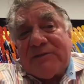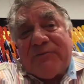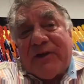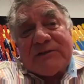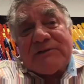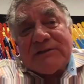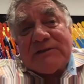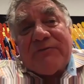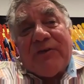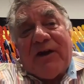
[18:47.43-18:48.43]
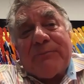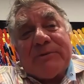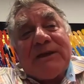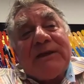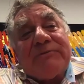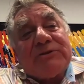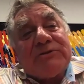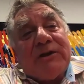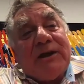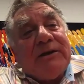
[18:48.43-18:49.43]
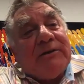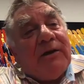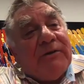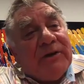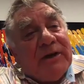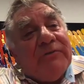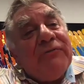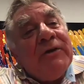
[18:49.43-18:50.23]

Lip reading: In fact, 65% of Australian IVF